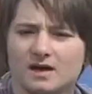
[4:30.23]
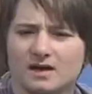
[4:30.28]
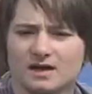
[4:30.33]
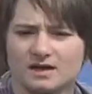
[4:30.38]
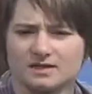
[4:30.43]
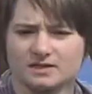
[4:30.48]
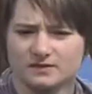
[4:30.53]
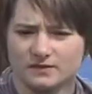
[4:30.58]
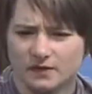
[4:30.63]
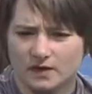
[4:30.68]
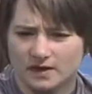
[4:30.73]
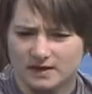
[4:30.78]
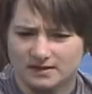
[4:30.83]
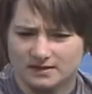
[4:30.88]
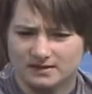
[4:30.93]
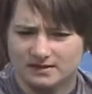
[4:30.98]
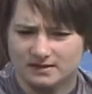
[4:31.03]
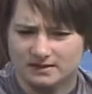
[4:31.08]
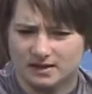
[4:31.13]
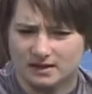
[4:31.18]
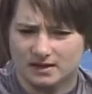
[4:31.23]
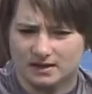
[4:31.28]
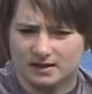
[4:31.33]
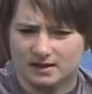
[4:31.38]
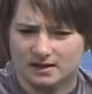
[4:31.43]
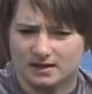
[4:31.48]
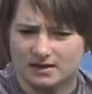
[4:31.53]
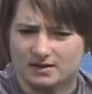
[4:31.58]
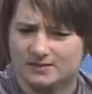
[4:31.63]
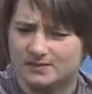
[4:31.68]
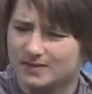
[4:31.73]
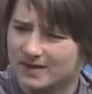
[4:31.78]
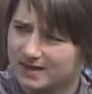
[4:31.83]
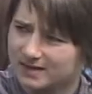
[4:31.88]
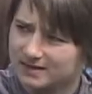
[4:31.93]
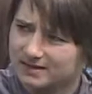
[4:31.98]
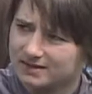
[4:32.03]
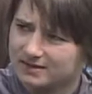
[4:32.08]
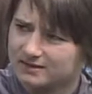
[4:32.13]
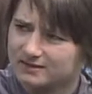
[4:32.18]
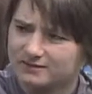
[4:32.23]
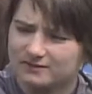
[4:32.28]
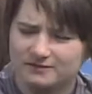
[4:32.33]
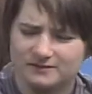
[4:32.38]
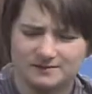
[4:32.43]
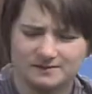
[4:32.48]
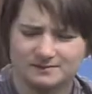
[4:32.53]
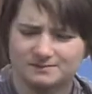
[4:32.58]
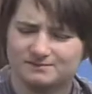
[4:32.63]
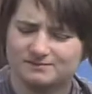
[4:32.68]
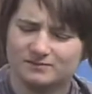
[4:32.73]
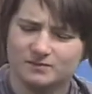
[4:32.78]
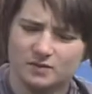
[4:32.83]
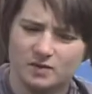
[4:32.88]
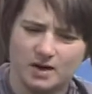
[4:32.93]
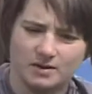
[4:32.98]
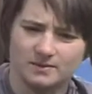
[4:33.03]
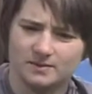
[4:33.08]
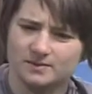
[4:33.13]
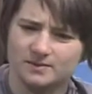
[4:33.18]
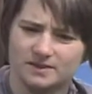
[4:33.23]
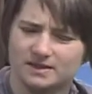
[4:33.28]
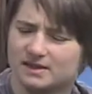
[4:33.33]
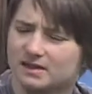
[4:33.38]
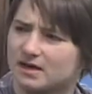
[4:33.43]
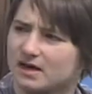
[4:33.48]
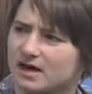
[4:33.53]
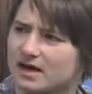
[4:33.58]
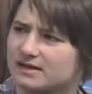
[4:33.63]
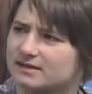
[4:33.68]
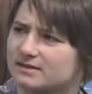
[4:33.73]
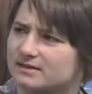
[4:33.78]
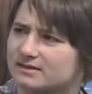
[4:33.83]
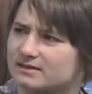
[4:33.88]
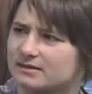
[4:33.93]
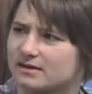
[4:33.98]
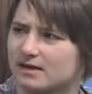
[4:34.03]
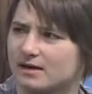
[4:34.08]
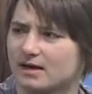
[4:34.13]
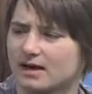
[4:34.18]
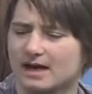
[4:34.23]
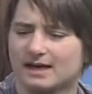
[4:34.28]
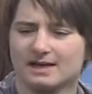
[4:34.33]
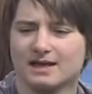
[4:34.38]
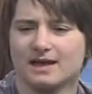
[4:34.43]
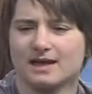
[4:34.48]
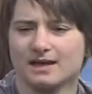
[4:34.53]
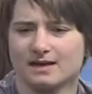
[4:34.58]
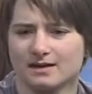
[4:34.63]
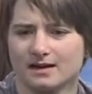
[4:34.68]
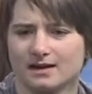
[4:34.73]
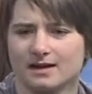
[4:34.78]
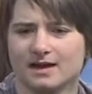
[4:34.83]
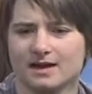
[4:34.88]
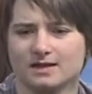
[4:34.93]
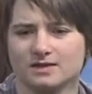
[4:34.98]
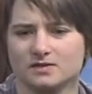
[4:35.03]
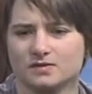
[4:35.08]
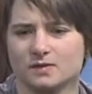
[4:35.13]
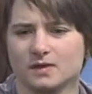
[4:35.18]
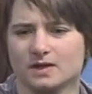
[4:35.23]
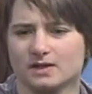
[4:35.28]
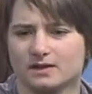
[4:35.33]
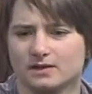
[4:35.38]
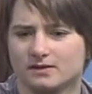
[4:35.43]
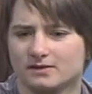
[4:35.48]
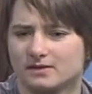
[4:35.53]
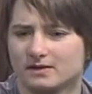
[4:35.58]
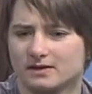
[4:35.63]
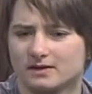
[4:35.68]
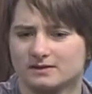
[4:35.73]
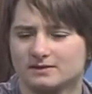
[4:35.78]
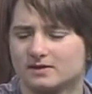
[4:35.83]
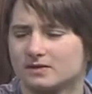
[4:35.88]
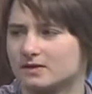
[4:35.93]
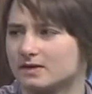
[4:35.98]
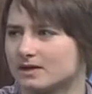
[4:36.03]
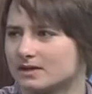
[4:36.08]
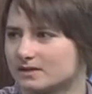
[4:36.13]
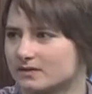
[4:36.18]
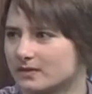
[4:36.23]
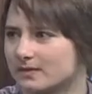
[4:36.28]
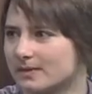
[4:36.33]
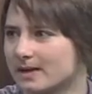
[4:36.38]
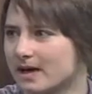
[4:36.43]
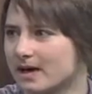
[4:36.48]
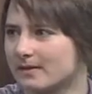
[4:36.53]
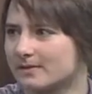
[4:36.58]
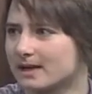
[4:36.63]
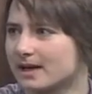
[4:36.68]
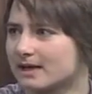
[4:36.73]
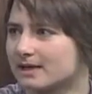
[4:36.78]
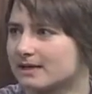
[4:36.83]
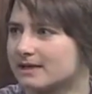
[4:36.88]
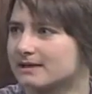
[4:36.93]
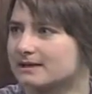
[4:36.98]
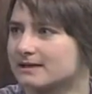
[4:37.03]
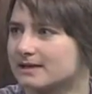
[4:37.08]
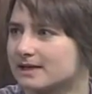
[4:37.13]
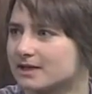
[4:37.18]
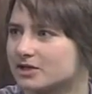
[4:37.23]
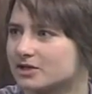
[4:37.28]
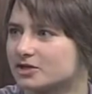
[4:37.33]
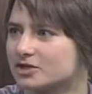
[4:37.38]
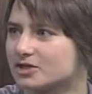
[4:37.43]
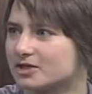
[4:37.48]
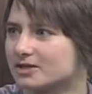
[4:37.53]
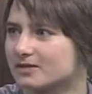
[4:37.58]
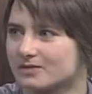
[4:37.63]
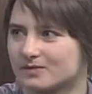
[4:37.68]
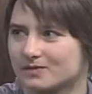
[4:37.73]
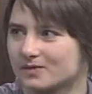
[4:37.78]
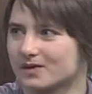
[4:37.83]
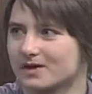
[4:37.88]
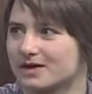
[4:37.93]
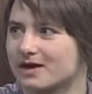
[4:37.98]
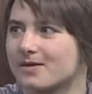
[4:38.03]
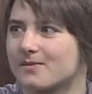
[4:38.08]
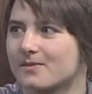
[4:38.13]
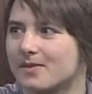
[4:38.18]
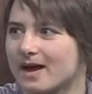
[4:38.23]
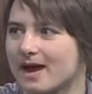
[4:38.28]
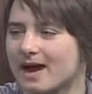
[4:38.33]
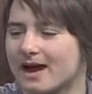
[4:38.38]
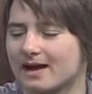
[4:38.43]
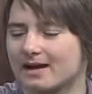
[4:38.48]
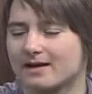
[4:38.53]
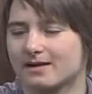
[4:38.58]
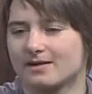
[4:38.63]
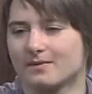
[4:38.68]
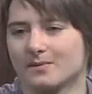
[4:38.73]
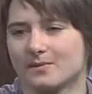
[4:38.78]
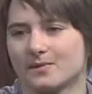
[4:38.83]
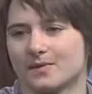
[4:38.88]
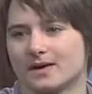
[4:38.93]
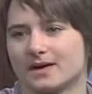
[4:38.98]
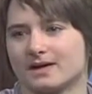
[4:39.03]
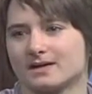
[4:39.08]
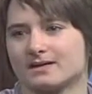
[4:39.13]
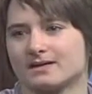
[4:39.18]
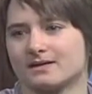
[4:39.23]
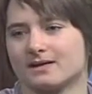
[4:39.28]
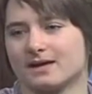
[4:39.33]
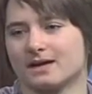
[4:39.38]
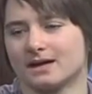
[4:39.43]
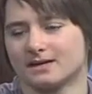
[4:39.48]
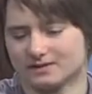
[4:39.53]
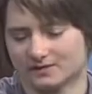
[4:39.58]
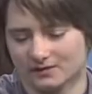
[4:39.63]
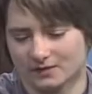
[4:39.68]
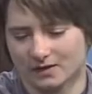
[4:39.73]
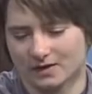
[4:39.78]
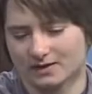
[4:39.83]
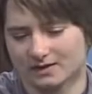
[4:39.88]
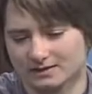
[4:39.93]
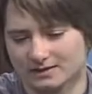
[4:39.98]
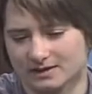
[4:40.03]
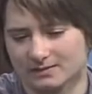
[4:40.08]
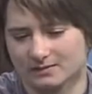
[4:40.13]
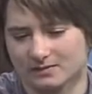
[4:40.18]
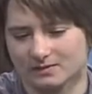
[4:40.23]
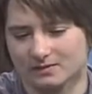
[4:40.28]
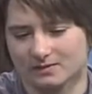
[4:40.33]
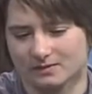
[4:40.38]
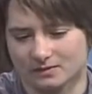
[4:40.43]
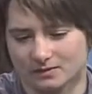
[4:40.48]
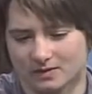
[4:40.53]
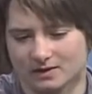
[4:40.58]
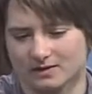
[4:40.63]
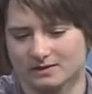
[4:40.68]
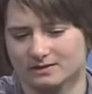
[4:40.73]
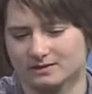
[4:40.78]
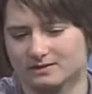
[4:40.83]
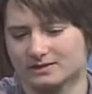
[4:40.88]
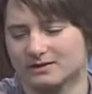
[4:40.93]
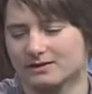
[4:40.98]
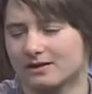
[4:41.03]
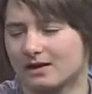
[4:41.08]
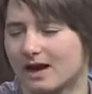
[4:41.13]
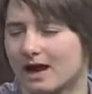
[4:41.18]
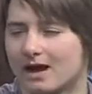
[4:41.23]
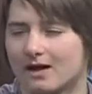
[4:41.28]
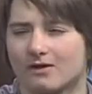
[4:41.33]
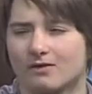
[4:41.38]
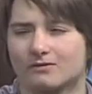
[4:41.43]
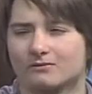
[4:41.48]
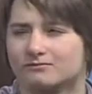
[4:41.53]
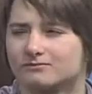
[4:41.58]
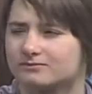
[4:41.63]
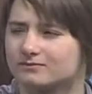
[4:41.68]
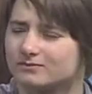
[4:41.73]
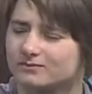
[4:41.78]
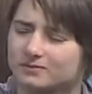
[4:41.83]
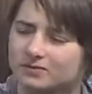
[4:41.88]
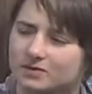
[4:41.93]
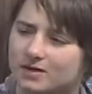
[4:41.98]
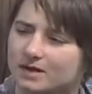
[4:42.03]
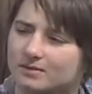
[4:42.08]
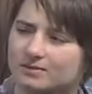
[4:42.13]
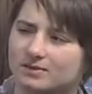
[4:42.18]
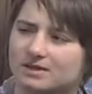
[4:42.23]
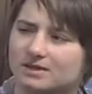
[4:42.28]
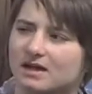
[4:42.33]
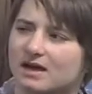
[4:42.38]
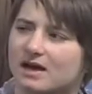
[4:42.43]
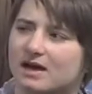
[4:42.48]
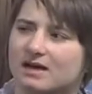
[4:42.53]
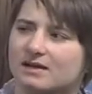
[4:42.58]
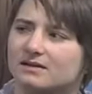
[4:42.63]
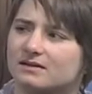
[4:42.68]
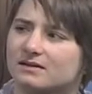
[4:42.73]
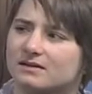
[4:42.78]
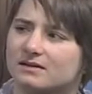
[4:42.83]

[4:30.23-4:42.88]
As far as competitive, probably not. I can't swear to you that 2 years from now I'm not going to get the itch and want to come back. But as far as we're concerned now, probably not.